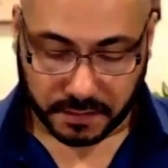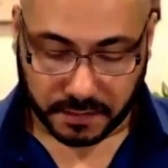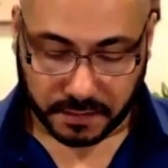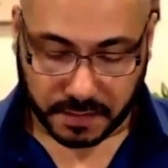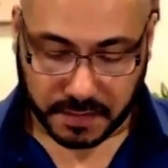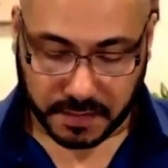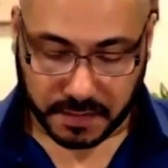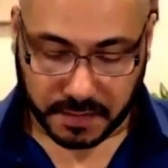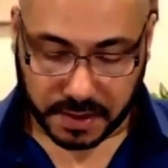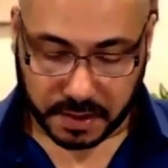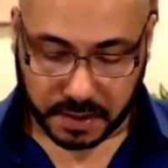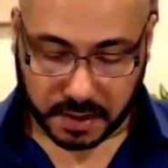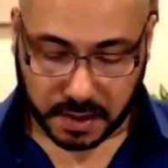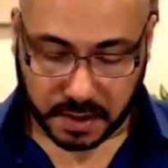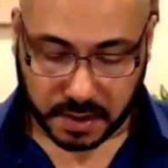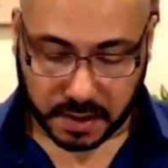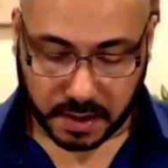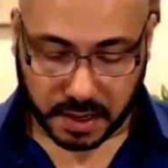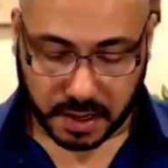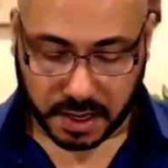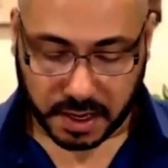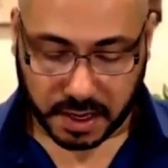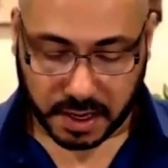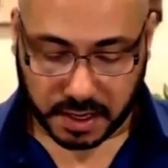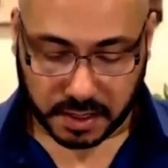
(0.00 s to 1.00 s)
Been
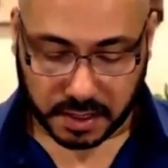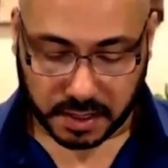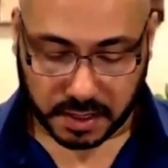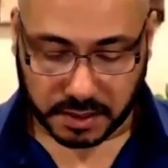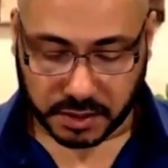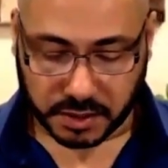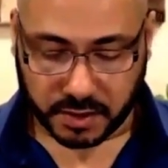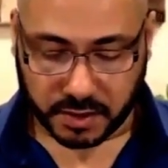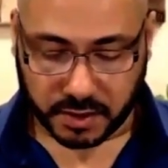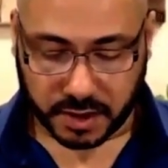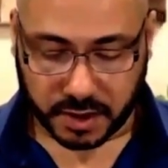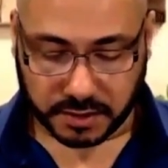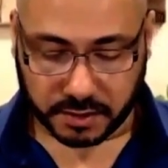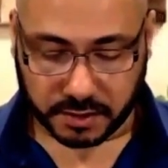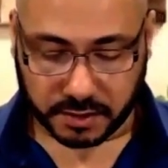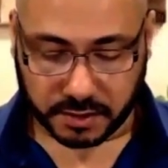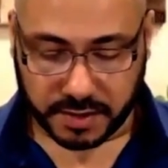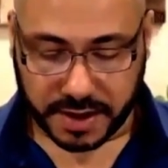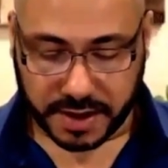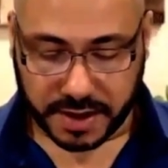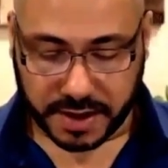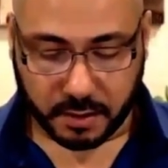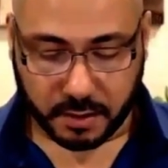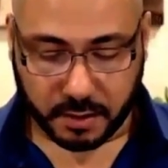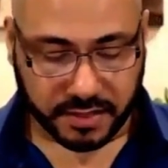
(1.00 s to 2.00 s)
an instructor
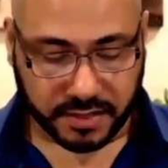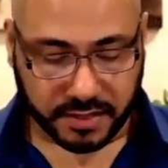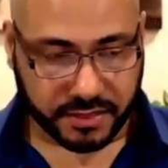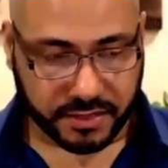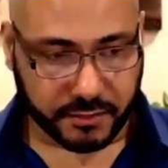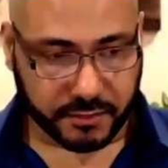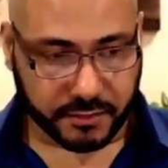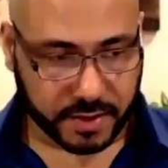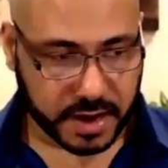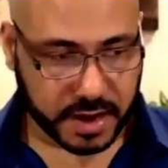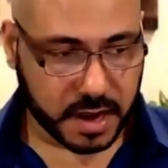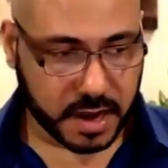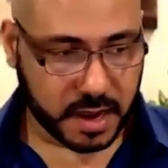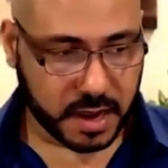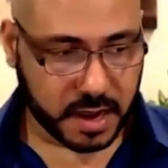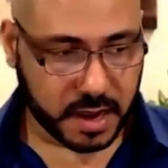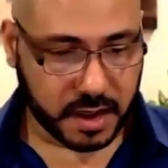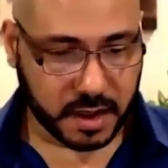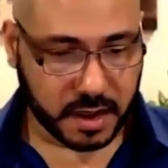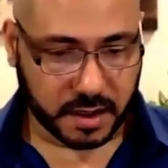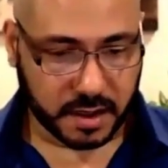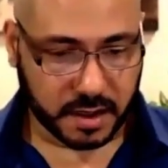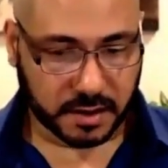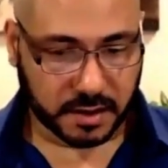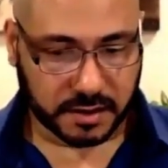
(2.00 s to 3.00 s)
now at 3
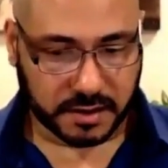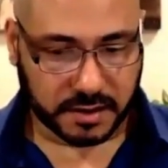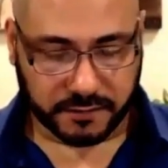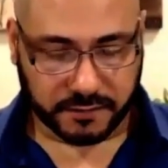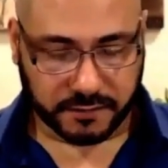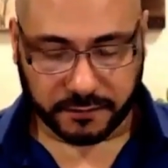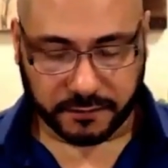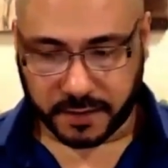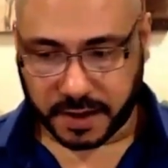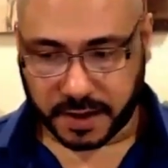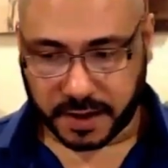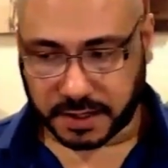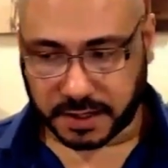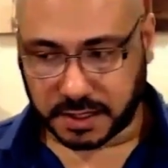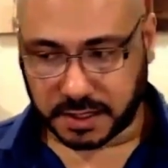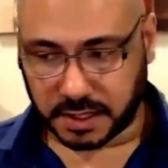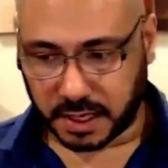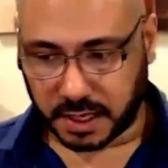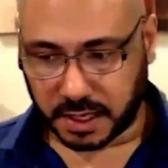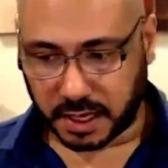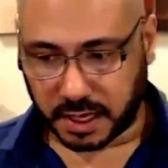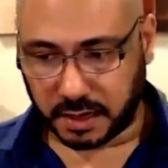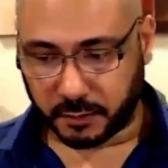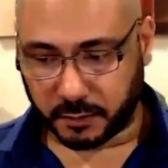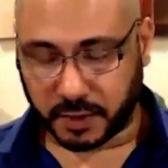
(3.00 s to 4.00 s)
different
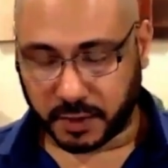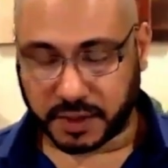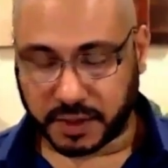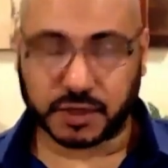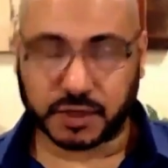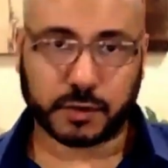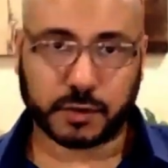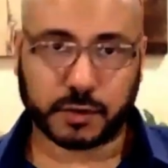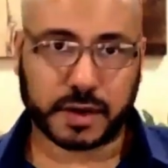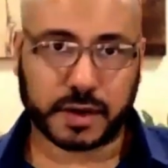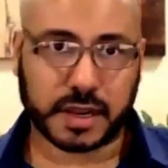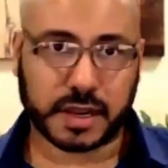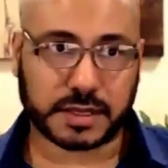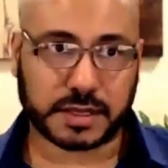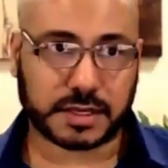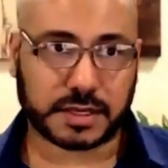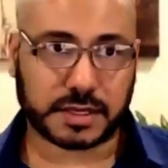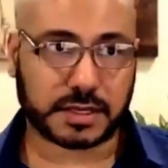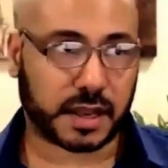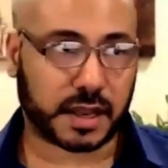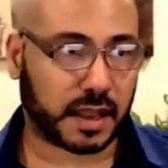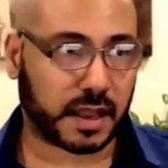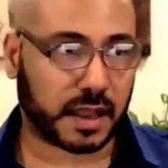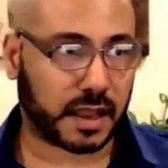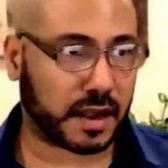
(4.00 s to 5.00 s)
retreats,
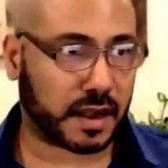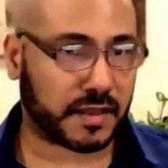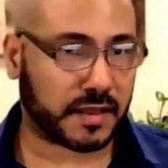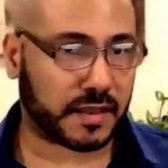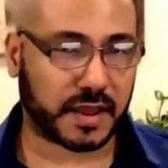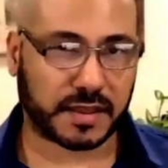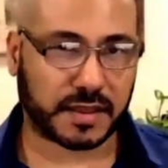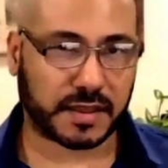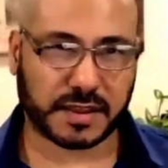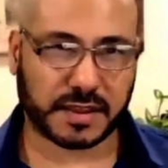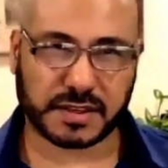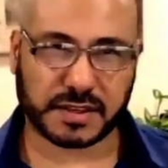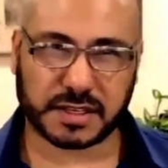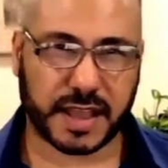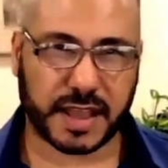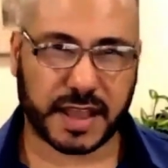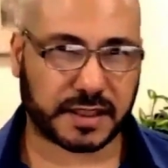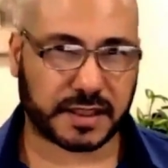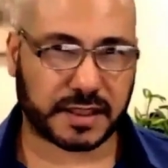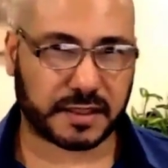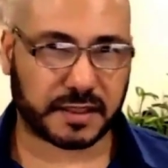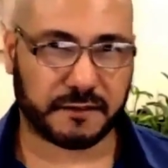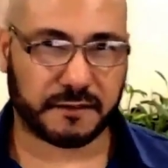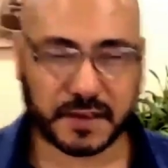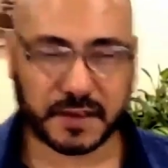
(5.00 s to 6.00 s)
and I think this is like
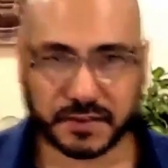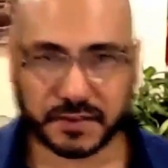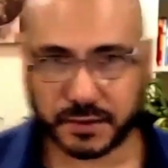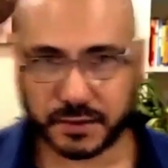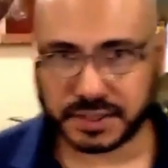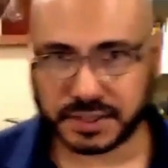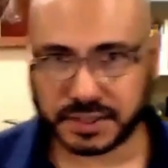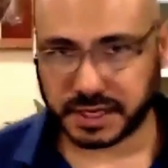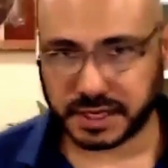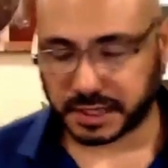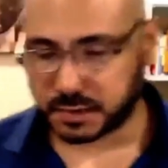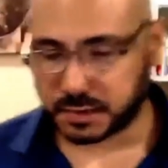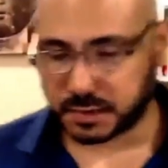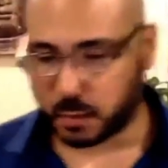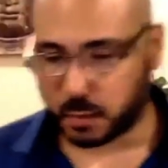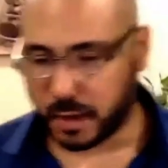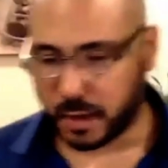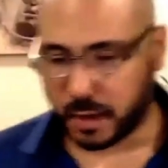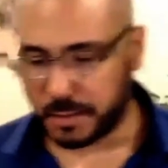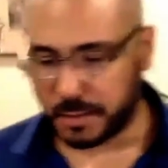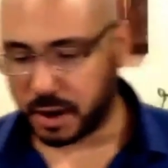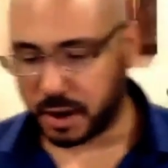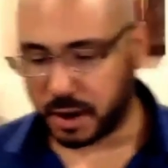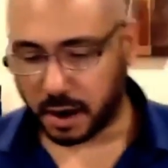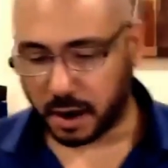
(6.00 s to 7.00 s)
the 5th or 6th
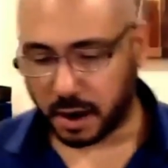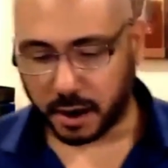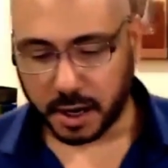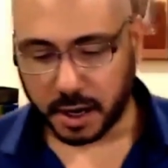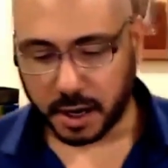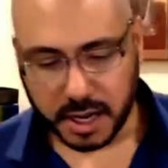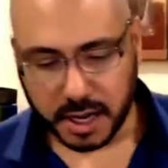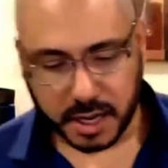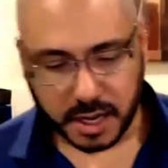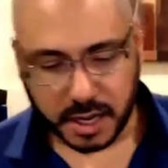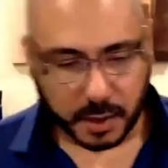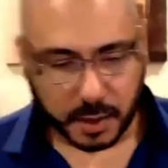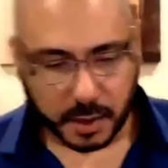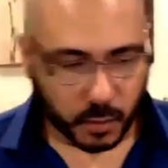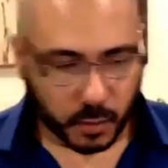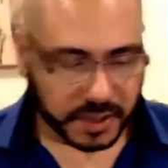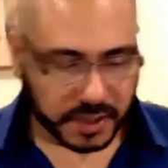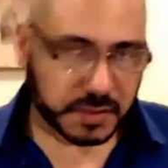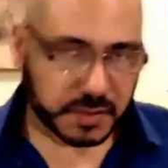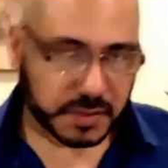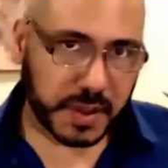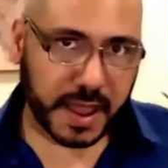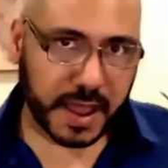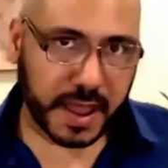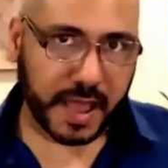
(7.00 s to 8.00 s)
webinar. And what's
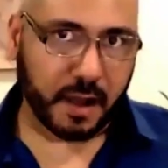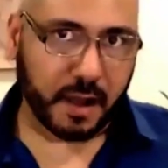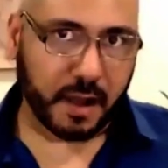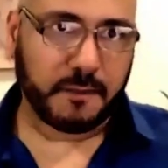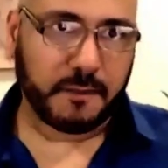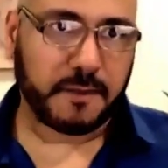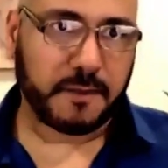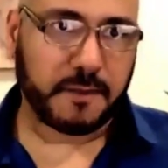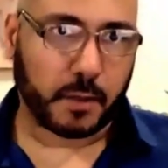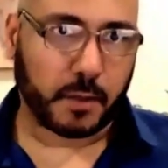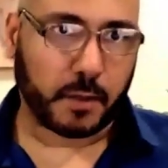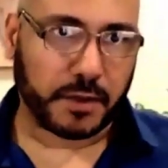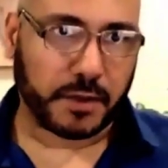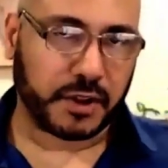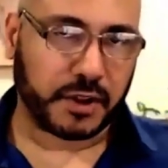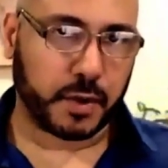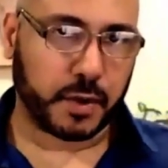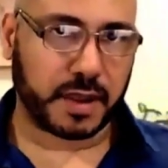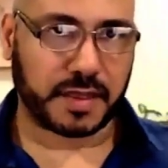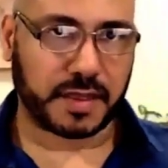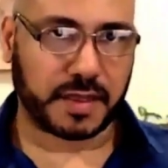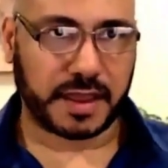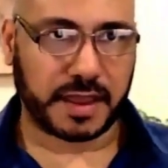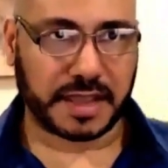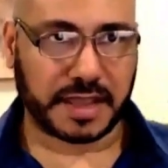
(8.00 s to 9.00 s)
been helpful in
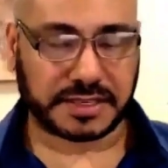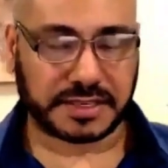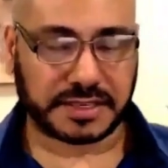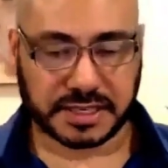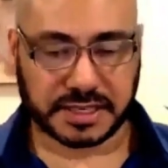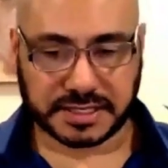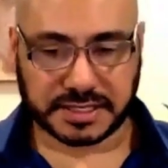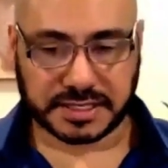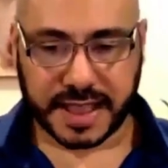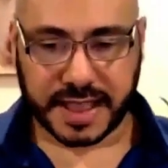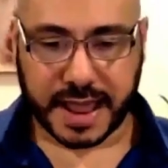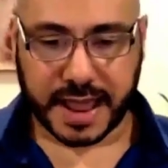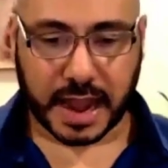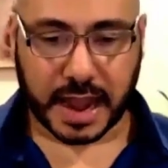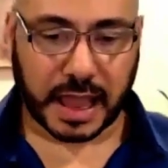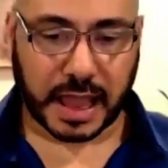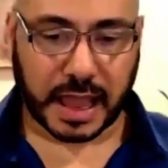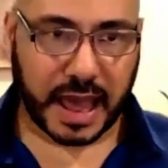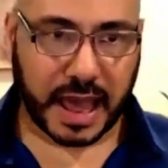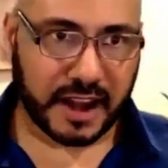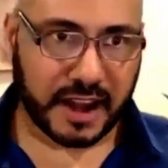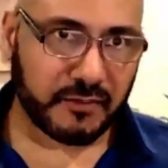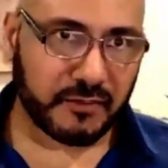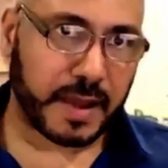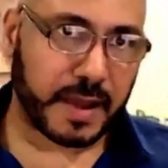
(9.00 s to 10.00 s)
doing this is that a
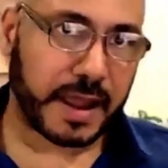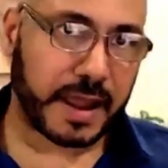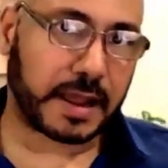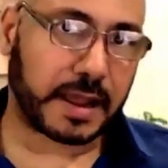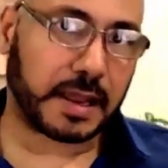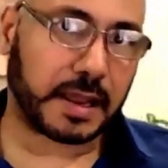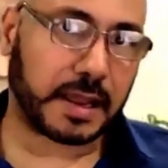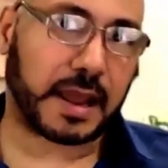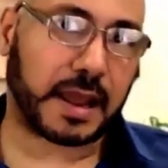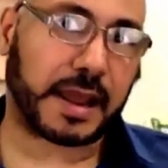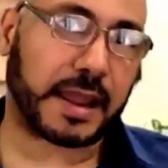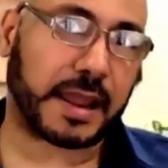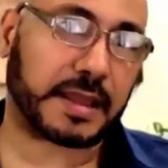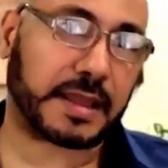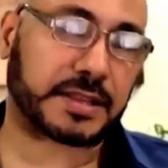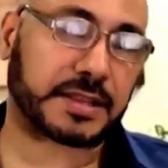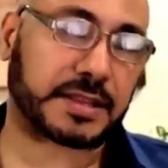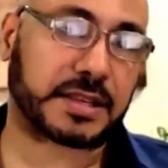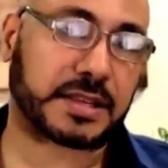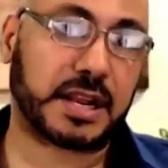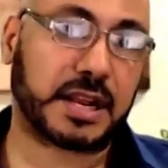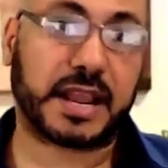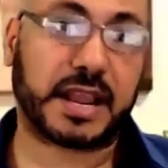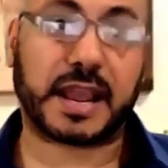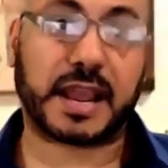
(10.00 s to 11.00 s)
lot of my
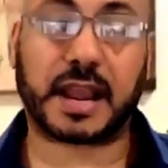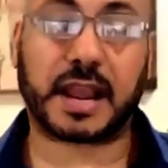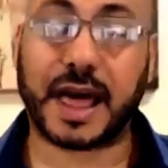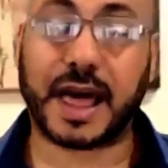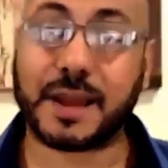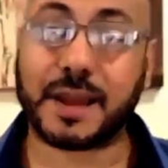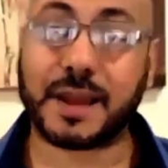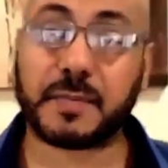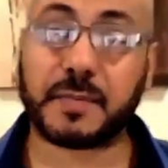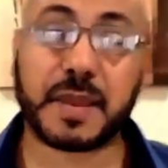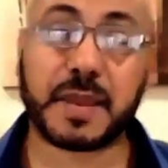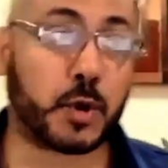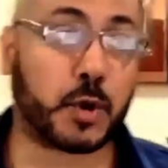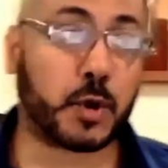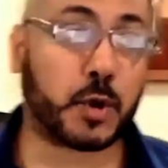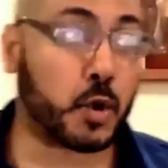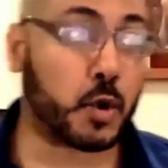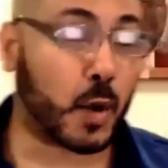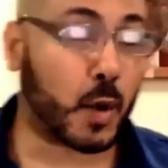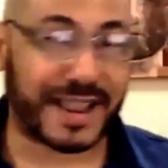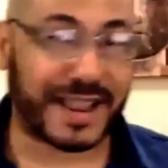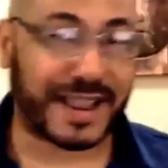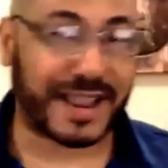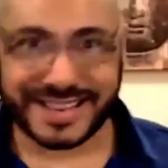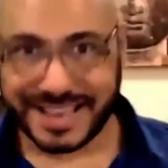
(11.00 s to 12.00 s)
clients and a lot of people who
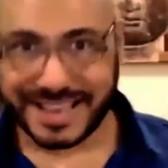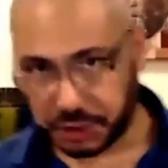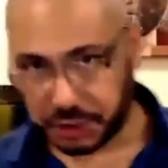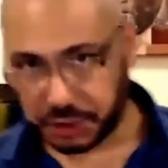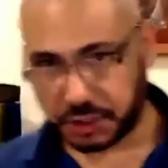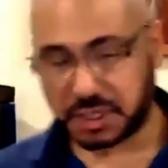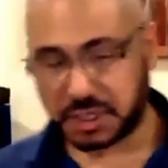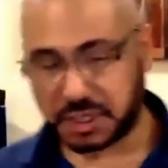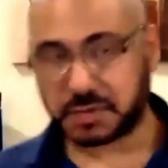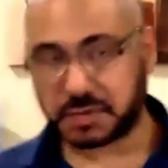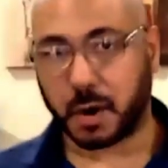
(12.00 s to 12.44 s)
I teach this